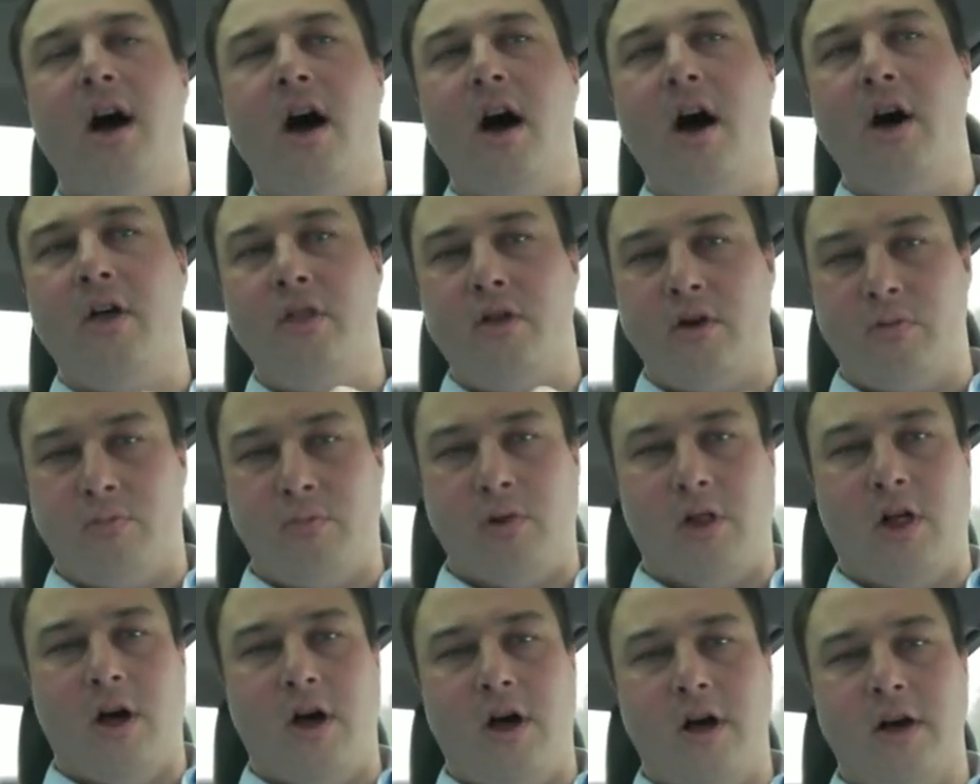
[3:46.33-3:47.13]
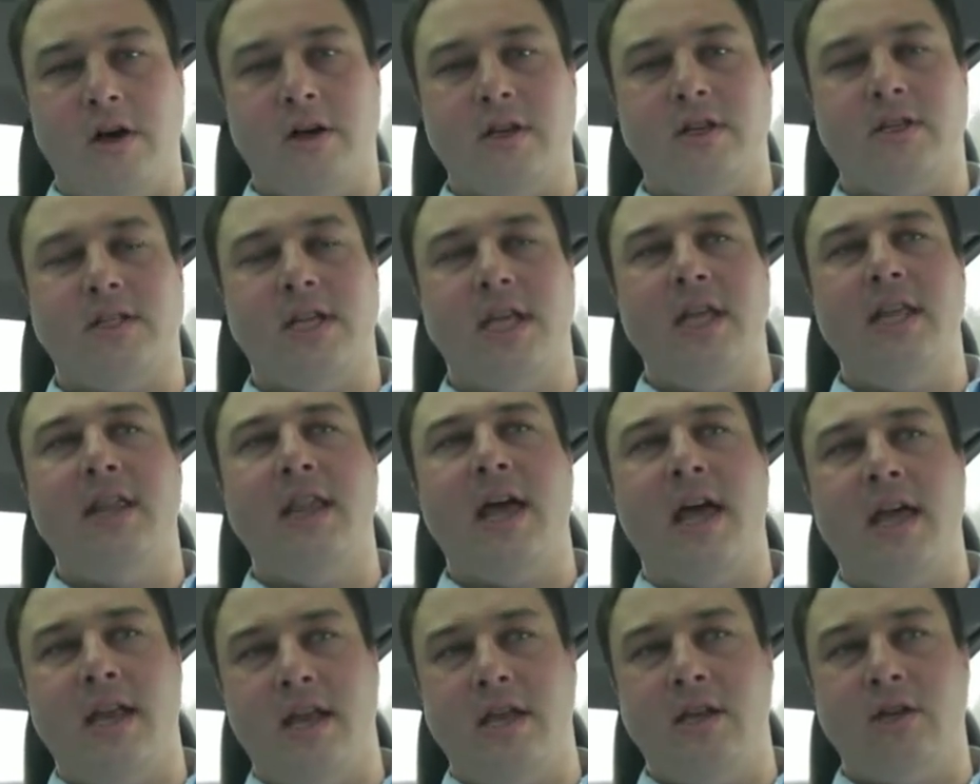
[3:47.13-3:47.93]
other blogs in
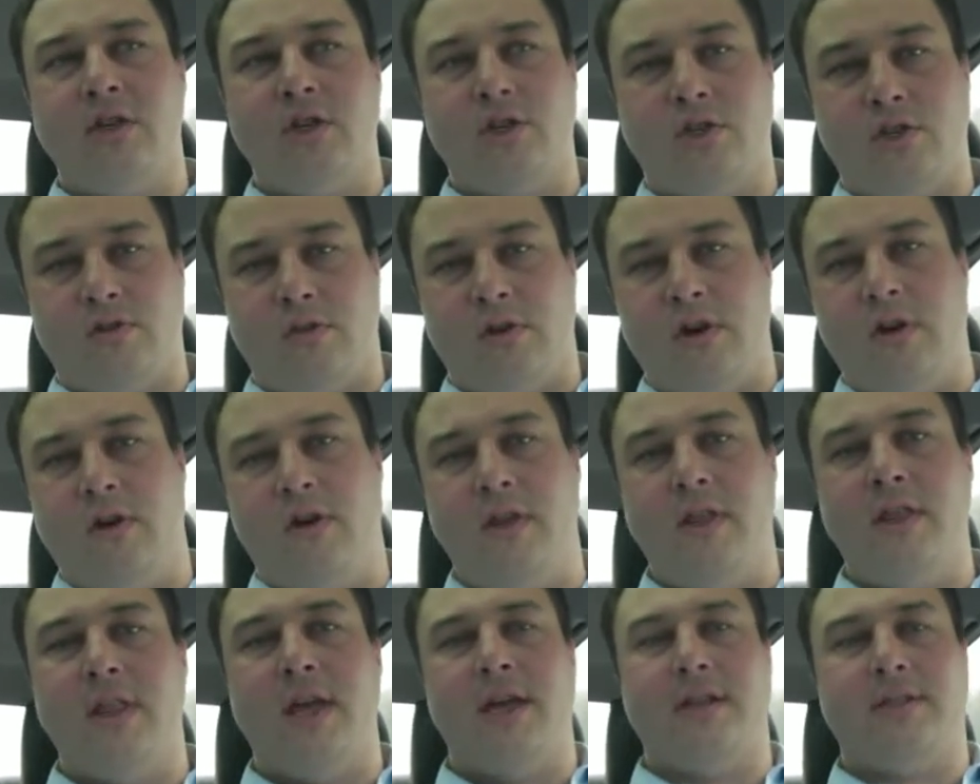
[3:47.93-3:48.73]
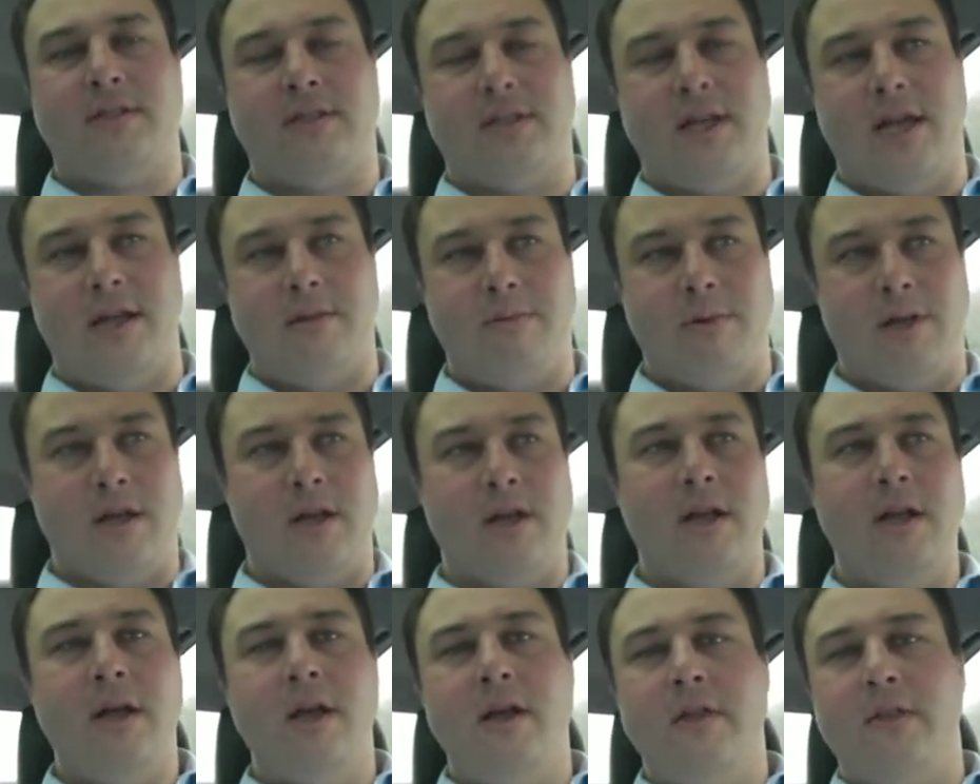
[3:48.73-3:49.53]
that industry or in that segment
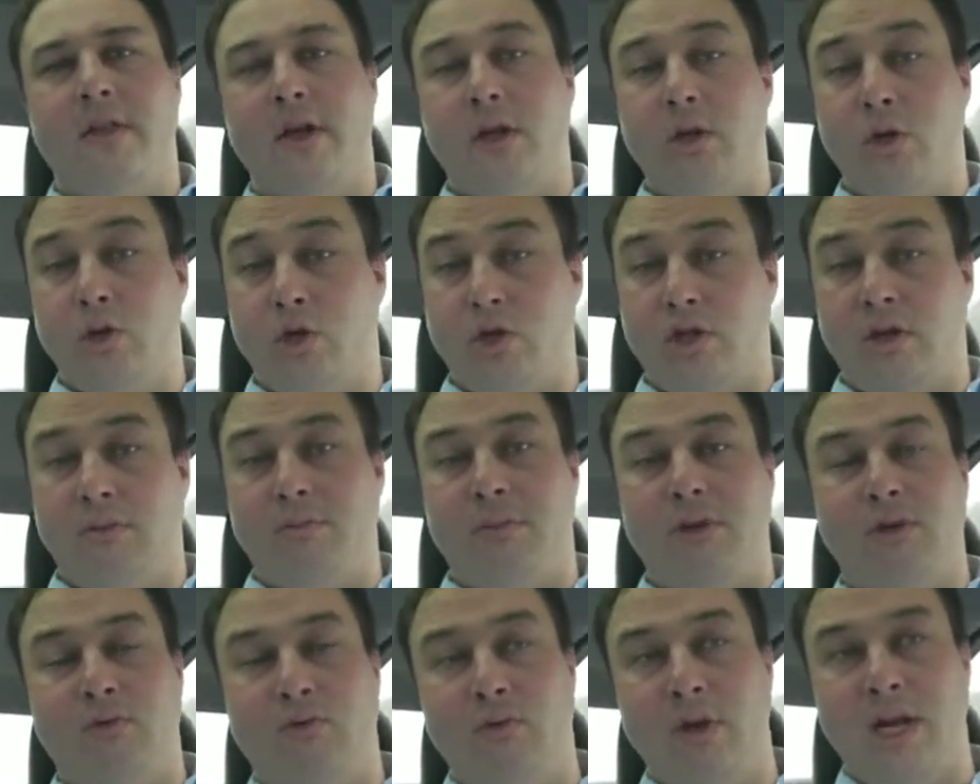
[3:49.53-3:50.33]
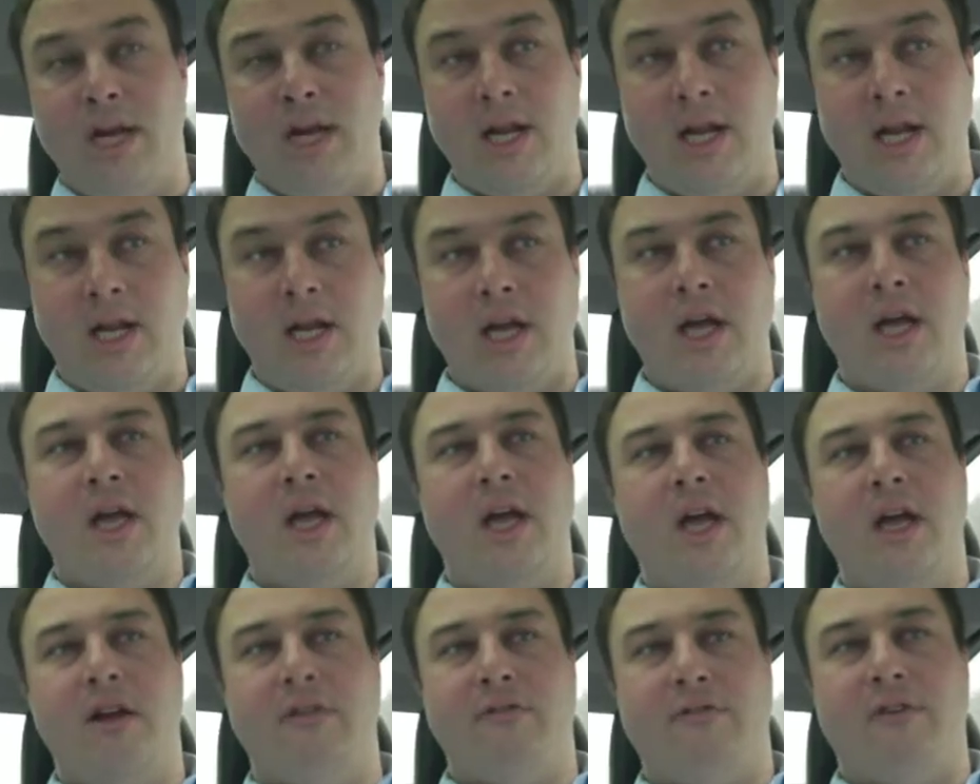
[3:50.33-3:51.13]
that you should be reading
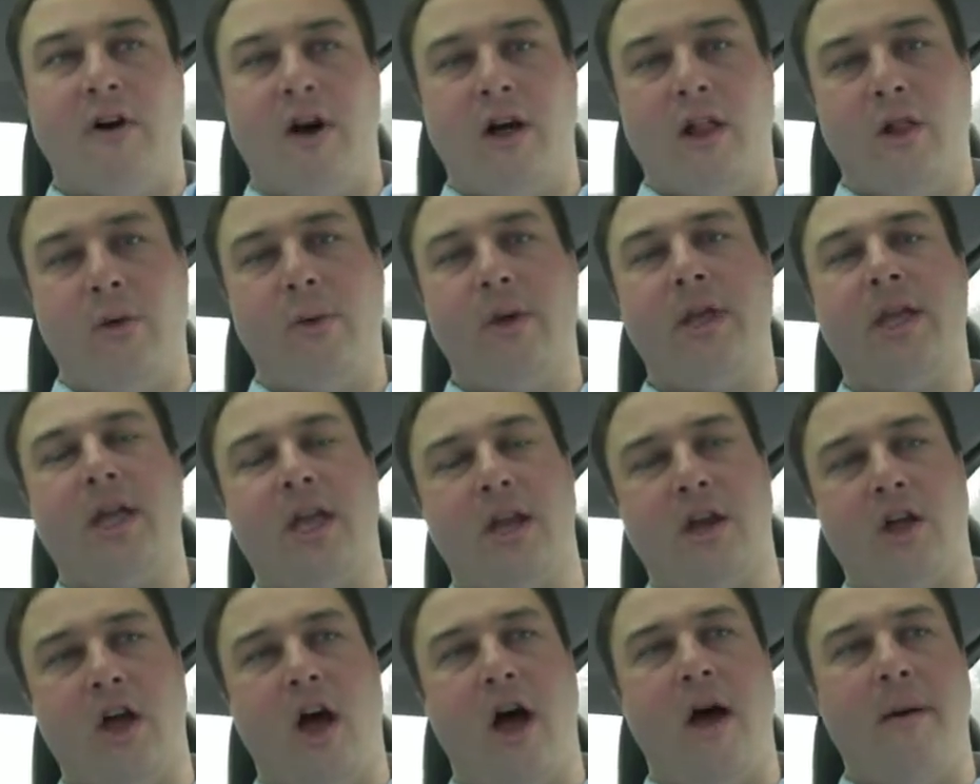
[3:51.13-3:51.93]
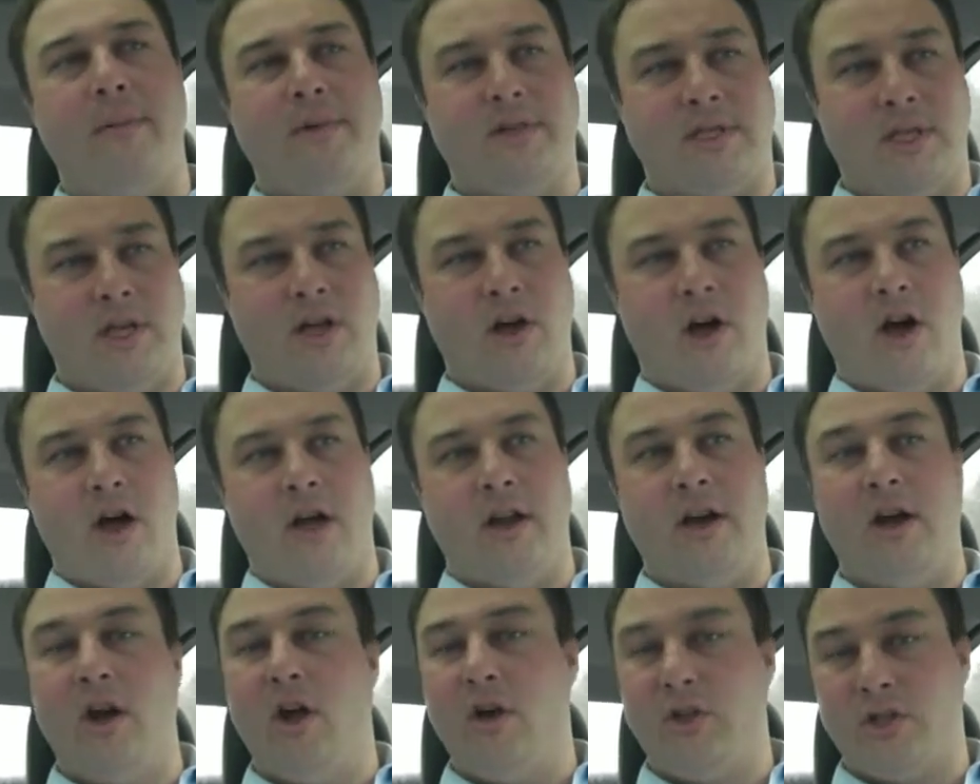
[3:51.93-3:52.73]
and following and commenting
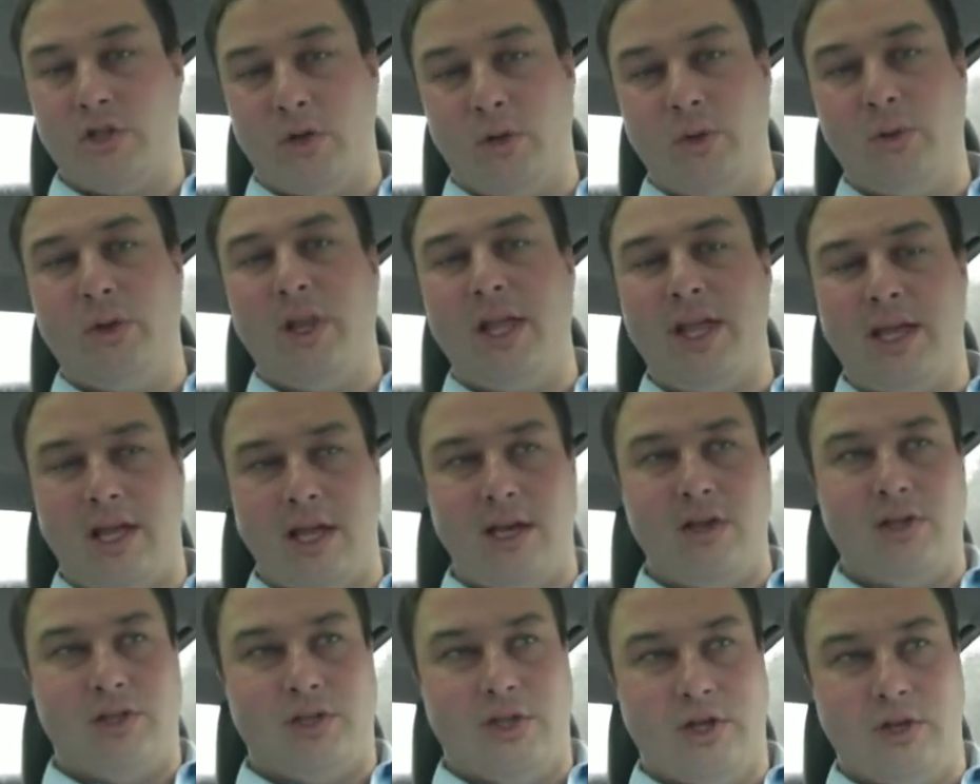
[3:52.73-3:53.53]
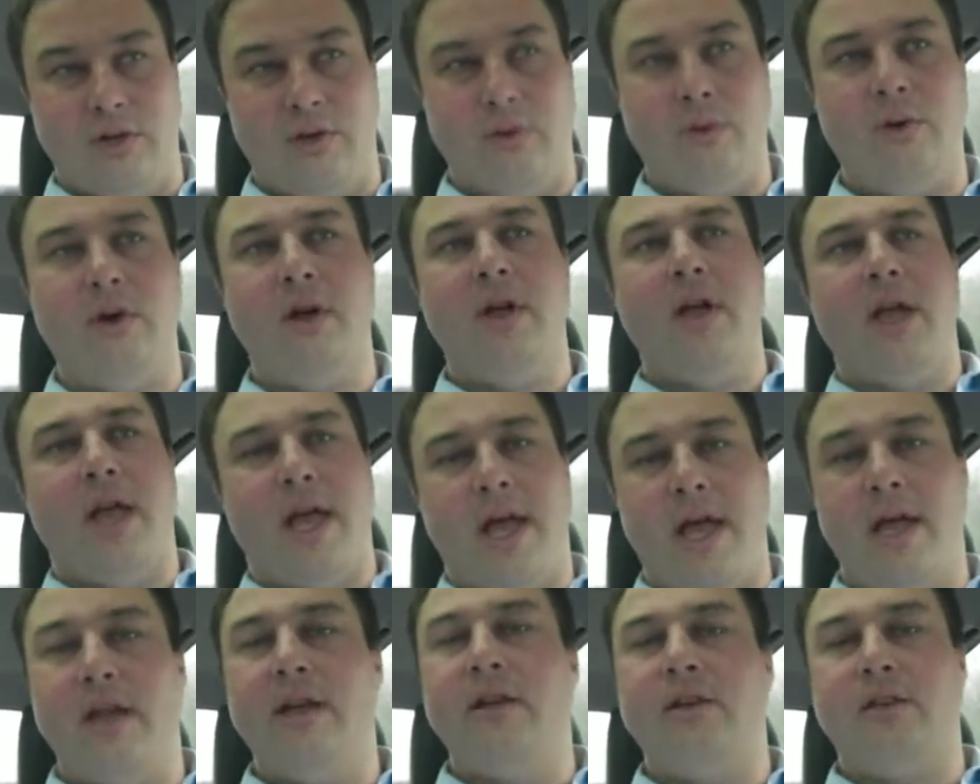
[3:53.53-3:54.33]
on, and also linking to
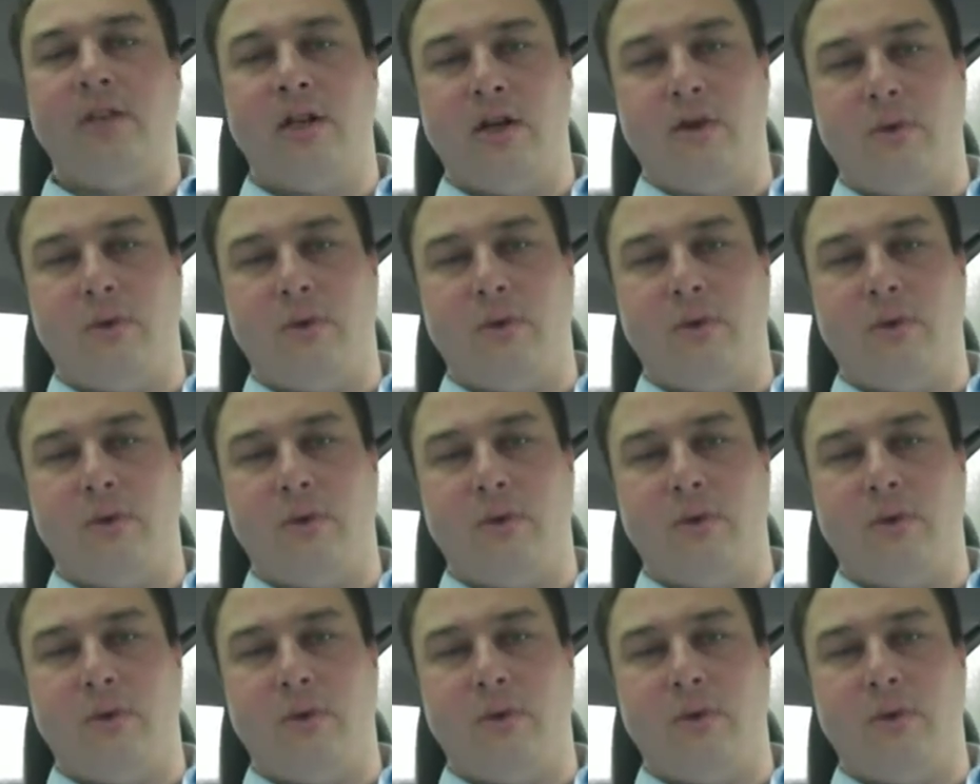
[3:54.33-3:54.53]
and